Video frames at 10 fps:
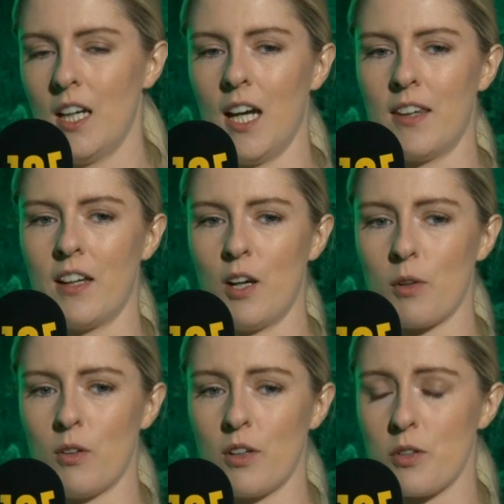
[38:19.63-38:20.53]
and then I
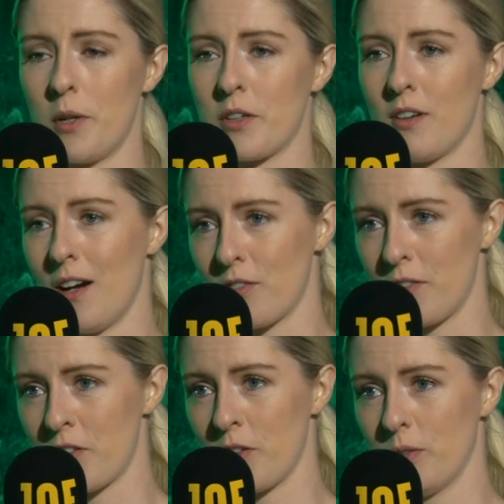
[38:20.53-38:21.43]
would look at Twitter after
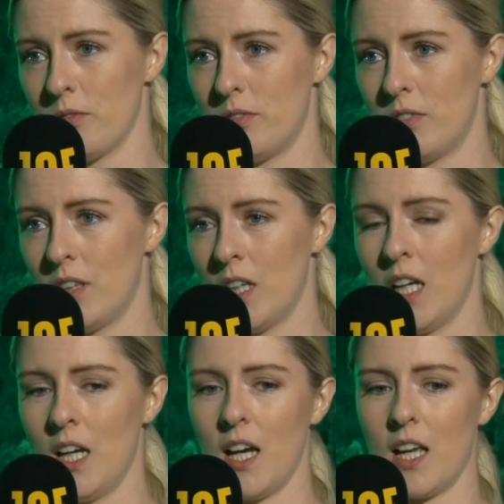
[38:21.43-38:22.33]
the show, mm-hmm.
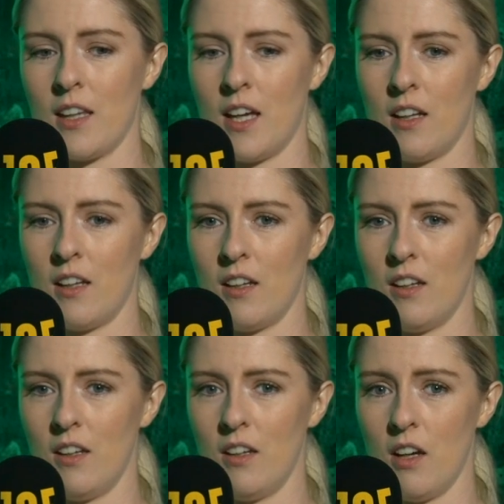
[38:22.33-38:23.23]
and then
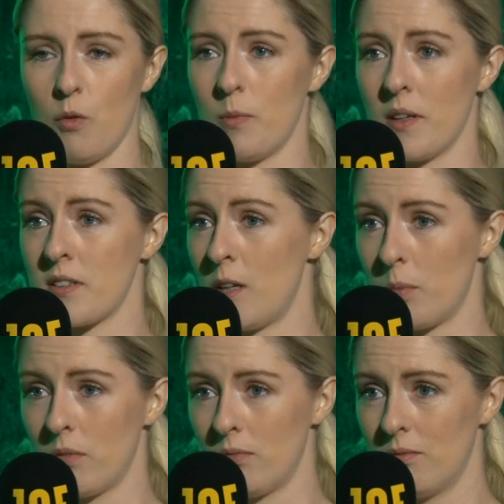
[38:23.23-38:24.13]
I wouldn't be able to
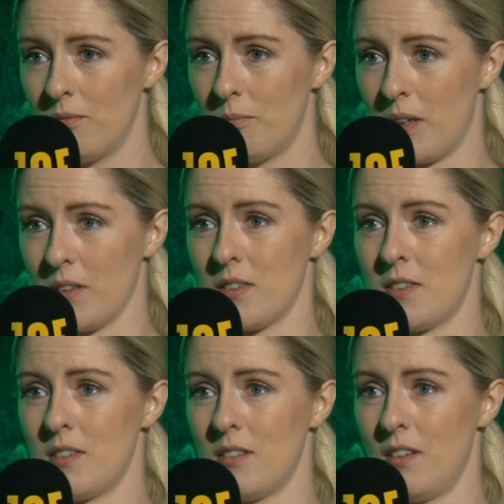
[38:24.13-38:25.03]
sleep
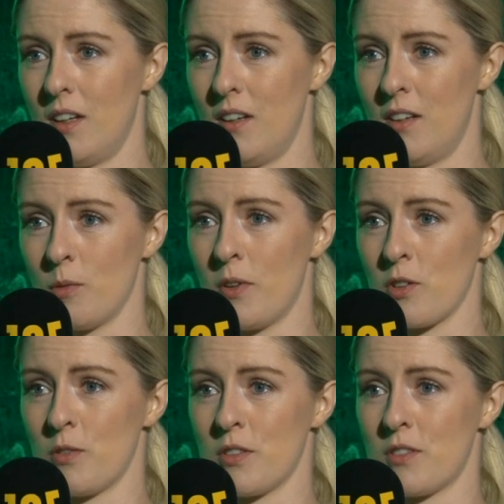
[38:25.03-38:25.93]
because. Right. Some of the
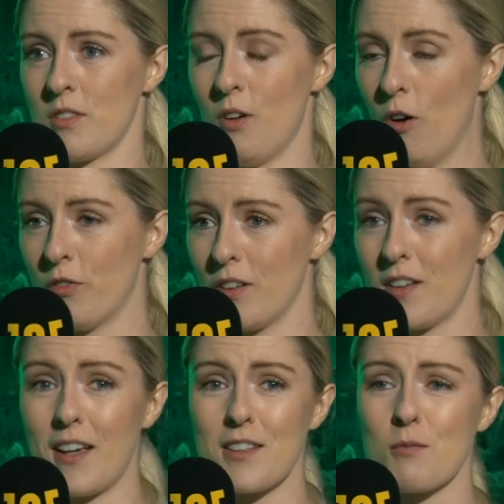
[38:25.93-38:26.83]
stuff was just awful.
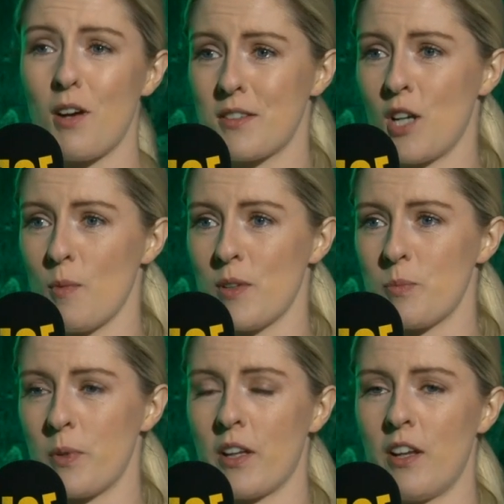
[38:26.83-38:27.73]
You get yeah. some nice comments,
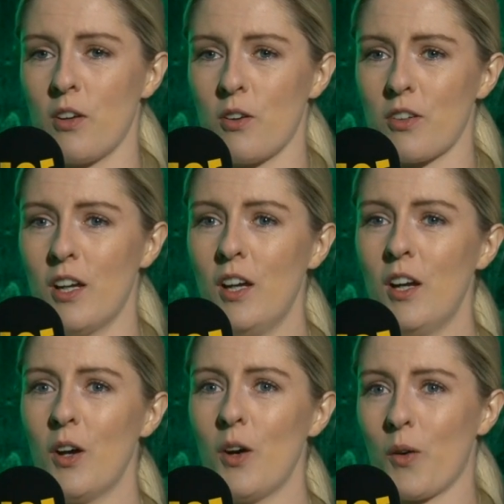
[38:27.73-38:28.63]
but then you thought,
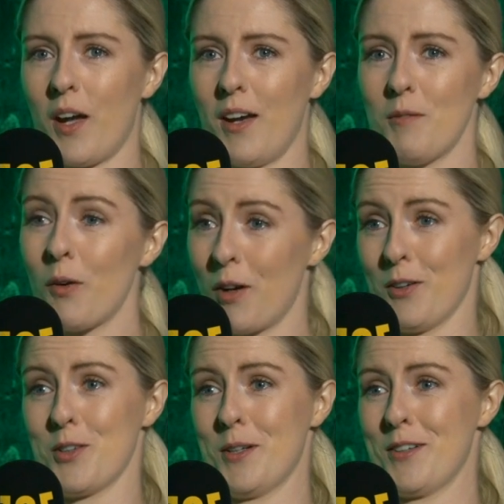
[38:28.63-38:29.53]
okay, I'm not going to
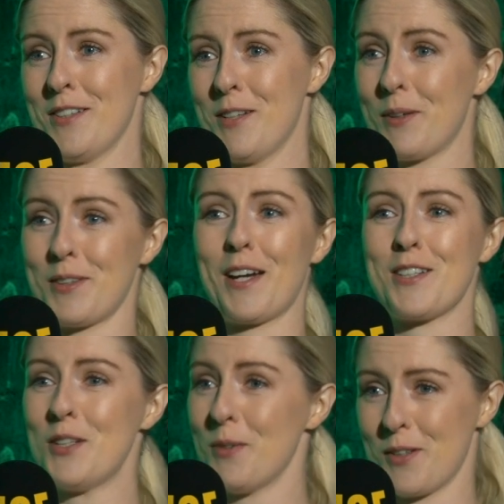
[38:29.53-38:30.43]
look at Twitter tonight because I actually
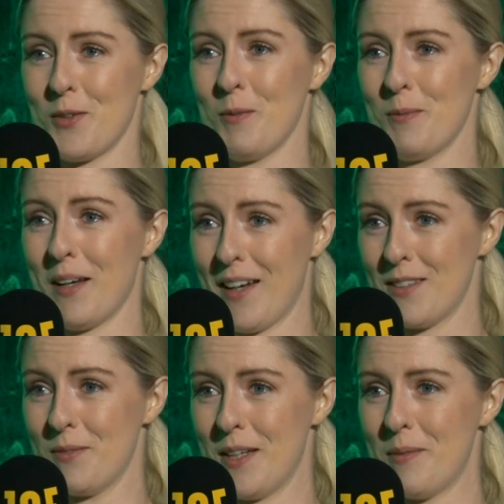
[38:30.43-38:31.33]
yeah. do want to go home and get
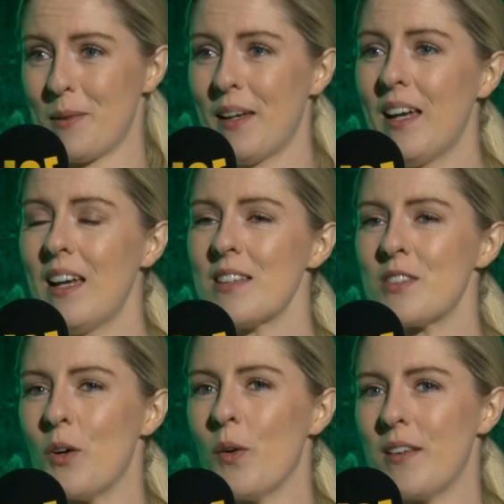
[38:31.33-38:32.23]
some sleep.
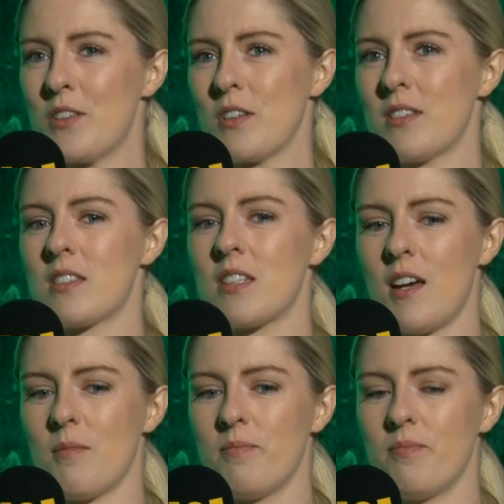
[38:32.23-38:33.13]
So it's just,
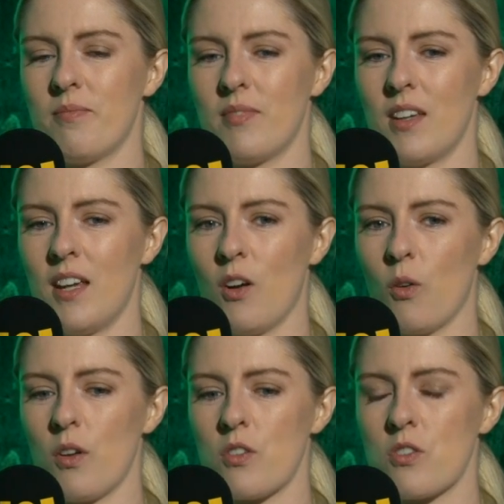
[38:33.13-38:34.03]
um, you
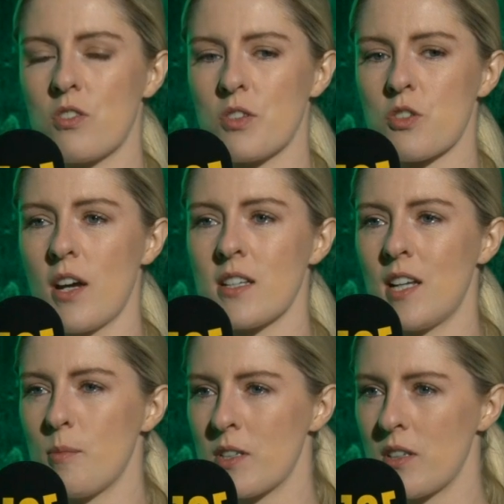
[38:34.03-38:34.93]
know, just trying to
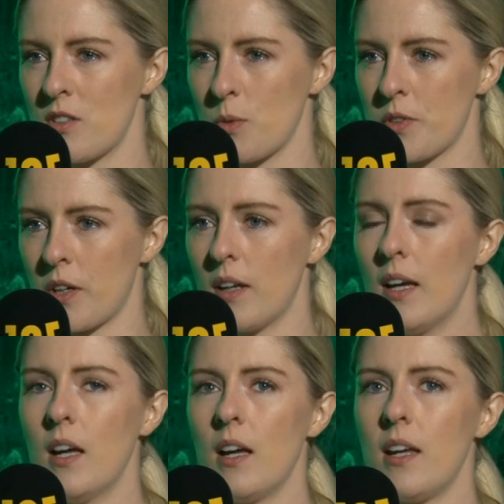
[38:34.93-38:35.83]
limit it to a certain
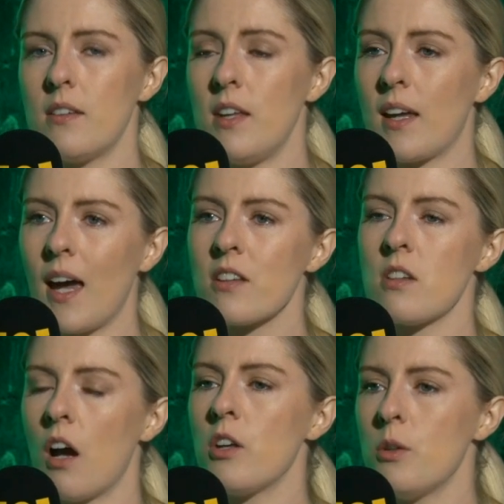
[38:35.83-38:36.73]
you see you can't
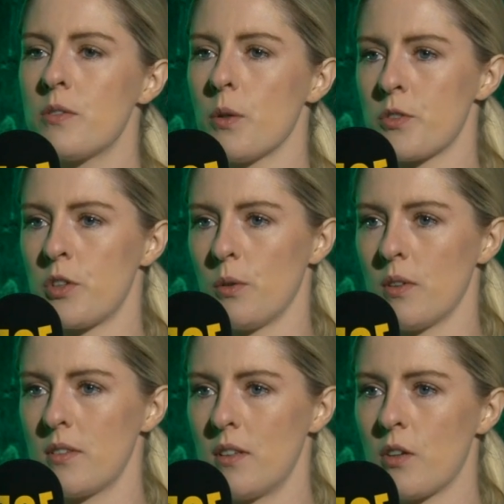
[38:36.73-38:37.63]
not use those tools yeah.